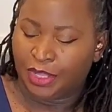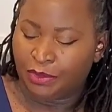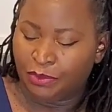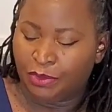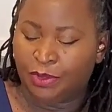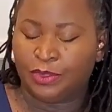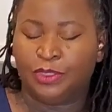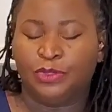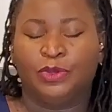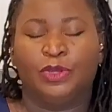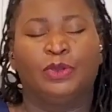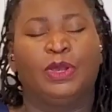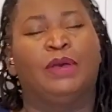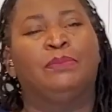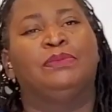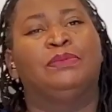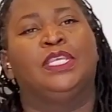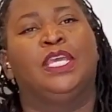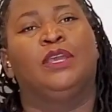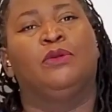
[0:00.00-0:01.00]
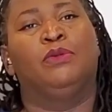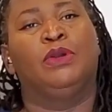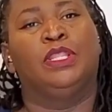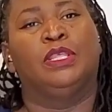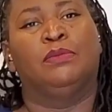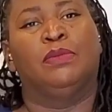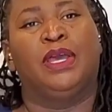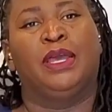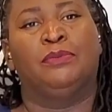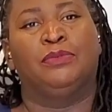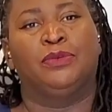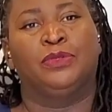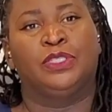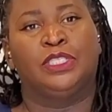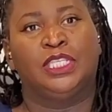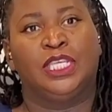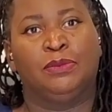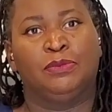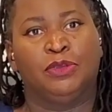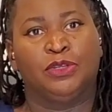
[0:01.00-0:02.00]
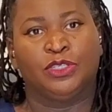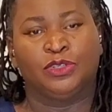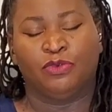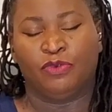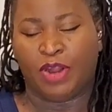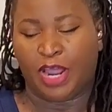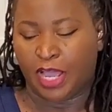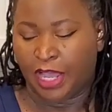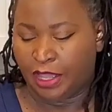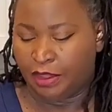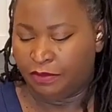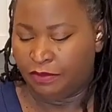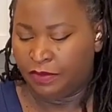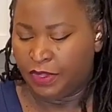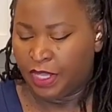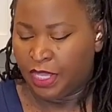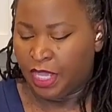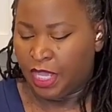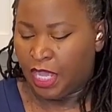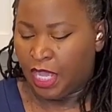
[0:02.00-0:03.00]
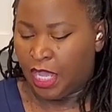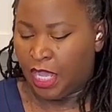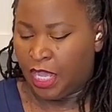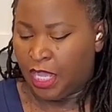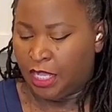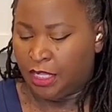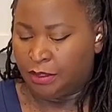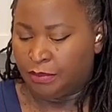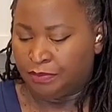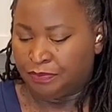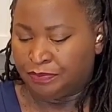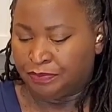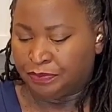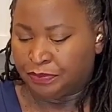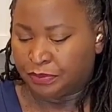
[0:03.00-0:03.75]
we'll do an update when the bamboo steamers arrive. Um,